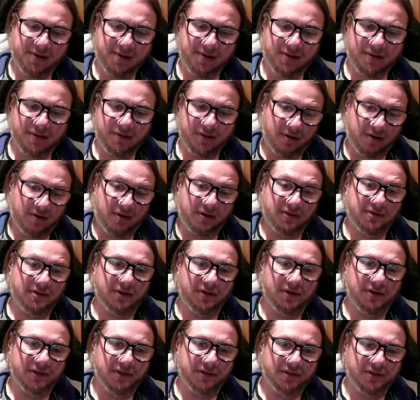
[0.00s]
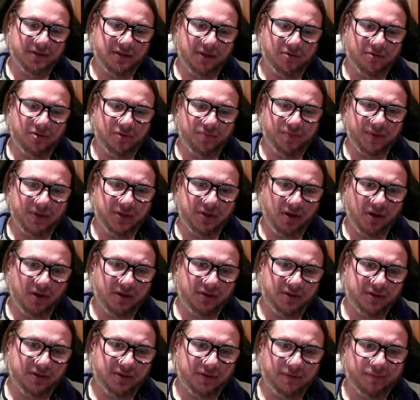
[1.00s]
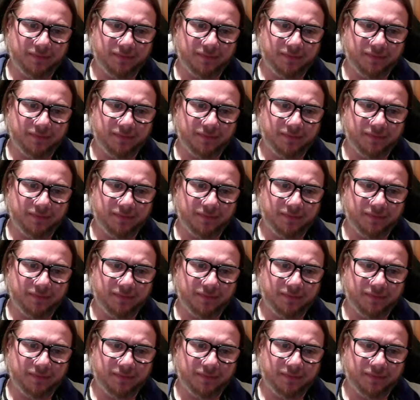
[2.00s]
they're isolated, they could be targeted.